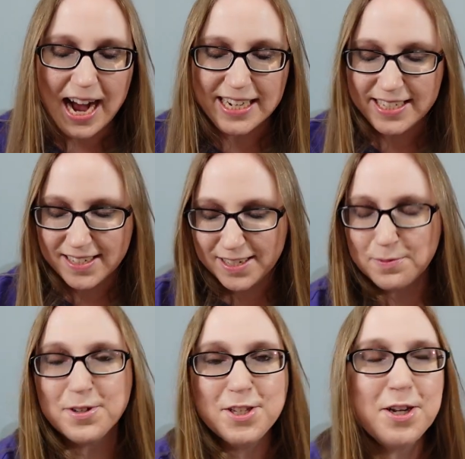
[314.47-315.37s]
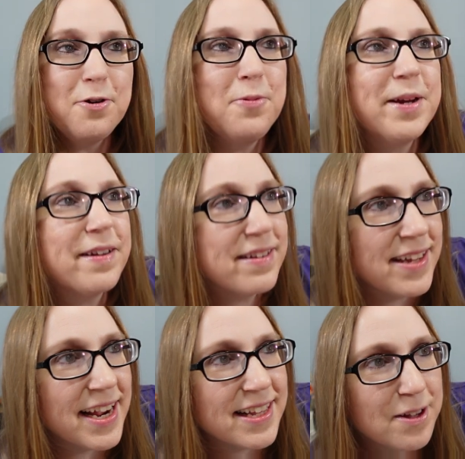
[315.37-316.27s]
I just, it was so weird.
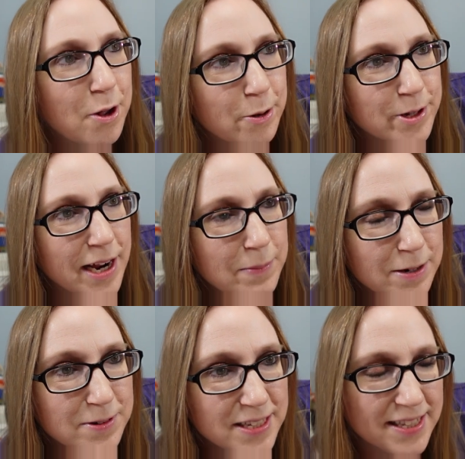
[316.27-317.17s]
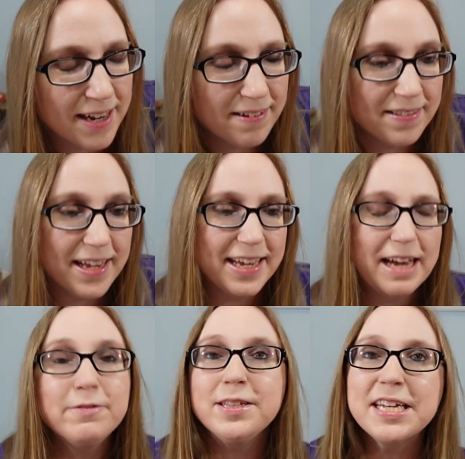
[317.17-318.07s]
Like the whole time I was there, like
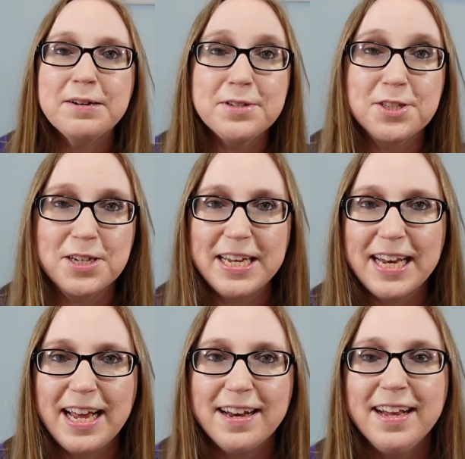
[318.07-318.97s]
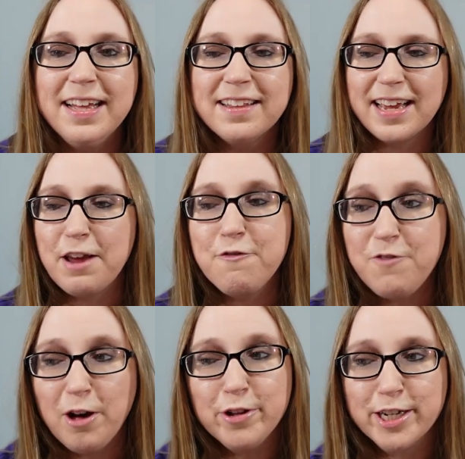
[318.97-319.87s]
everything I was looking at, like I
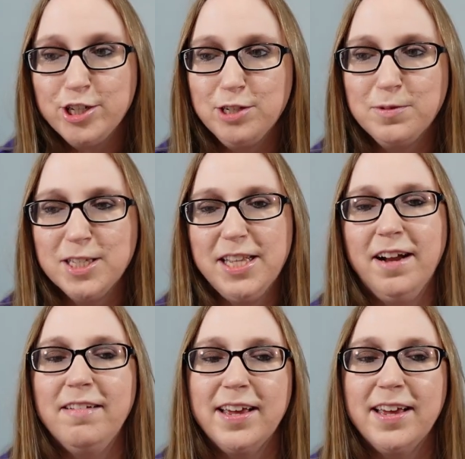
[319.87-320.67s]
felt like she was there.